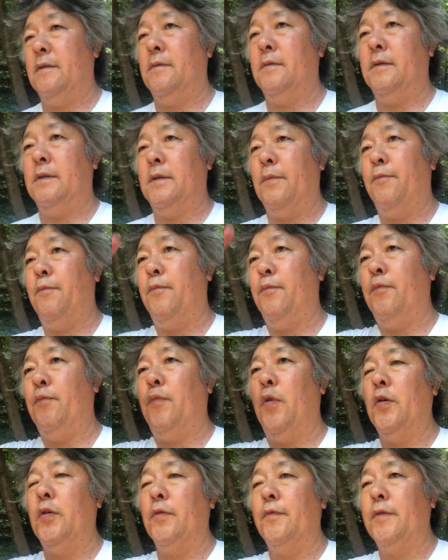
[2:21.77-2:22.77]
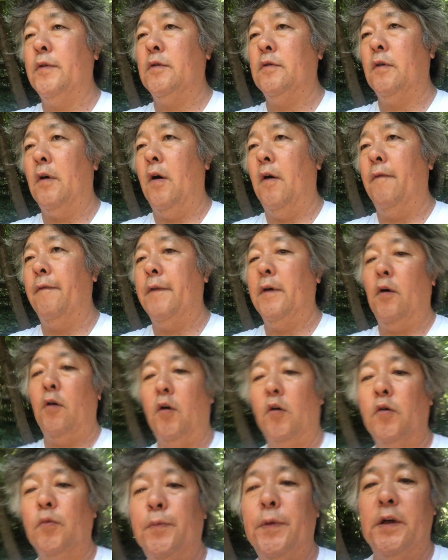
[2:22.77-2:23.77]
the point of view of the
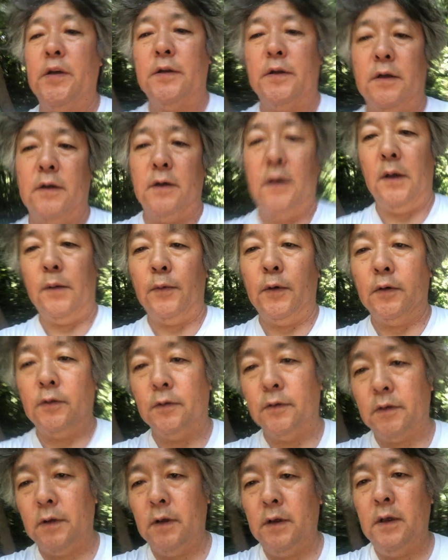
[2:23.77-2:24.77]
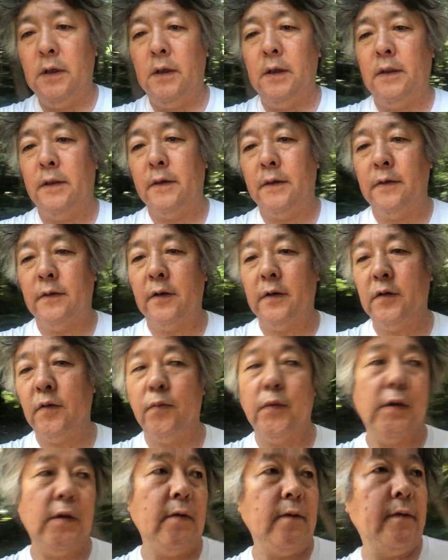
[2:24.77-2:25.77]
whole picture about the interaction
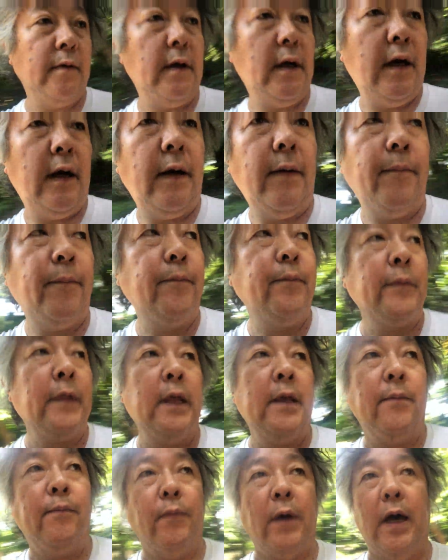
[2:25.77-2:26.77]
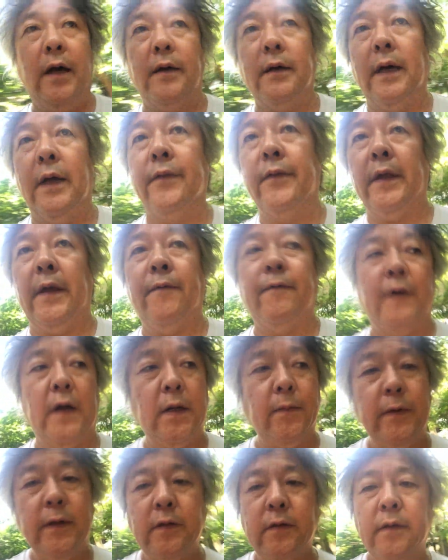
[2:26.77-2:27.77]
between man and the
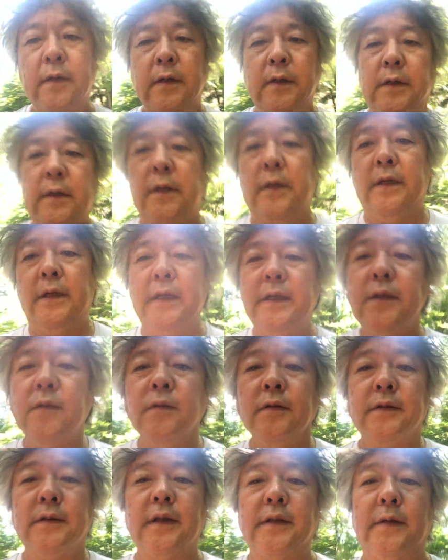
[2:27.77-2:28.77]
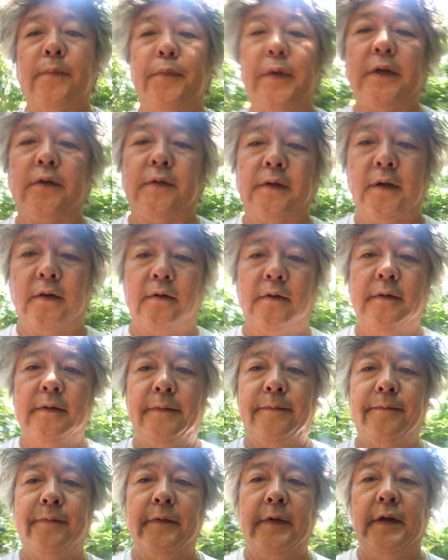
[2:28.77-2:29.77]
environment, it's not such a big deal.
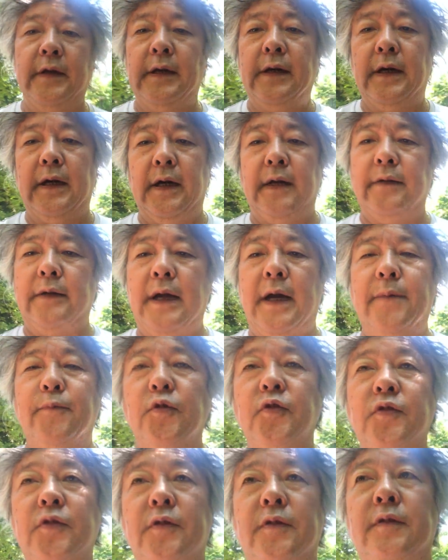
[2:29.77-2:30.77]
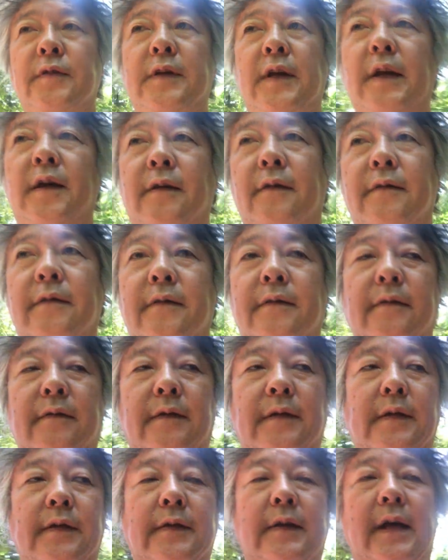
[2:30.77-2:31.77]
I'm not saying
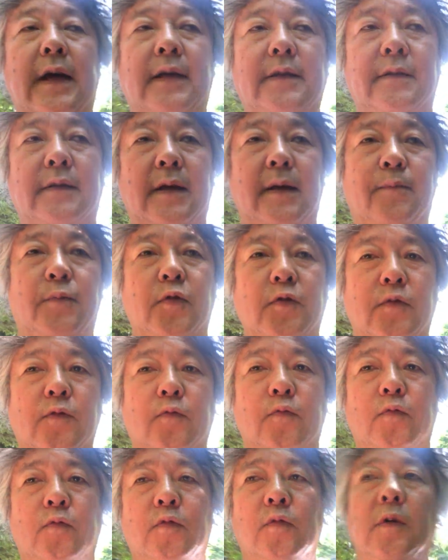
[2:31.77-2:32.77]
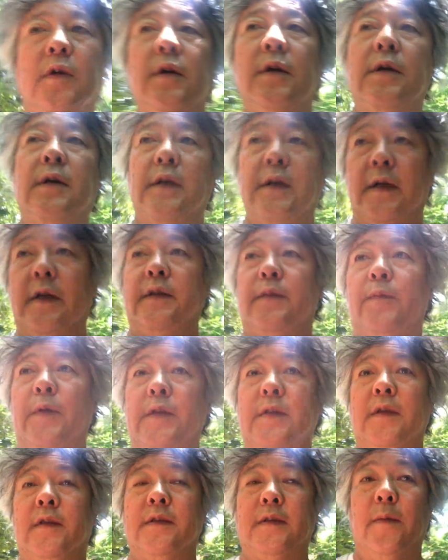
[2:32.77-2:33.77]
this as a person who is
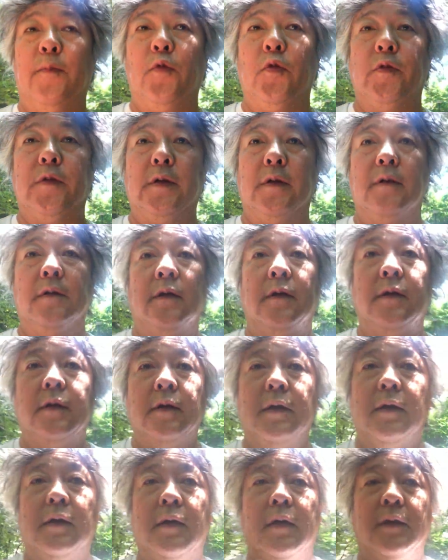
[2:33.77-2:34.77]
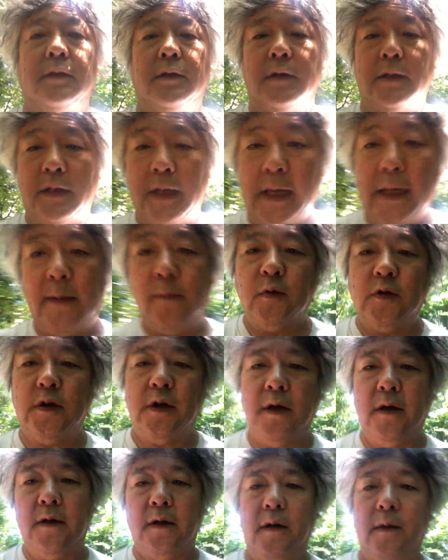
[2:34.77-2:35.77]
basically supporting the games,
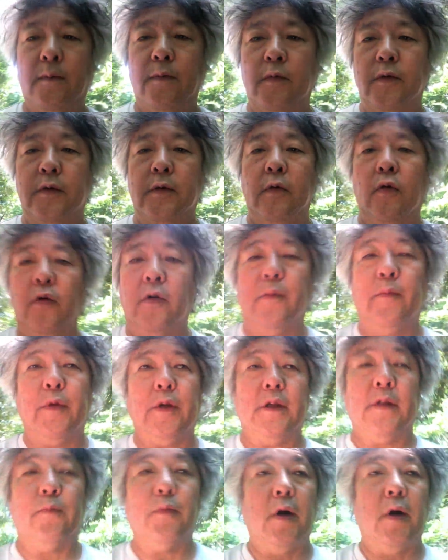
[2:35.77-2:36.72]
Olympic and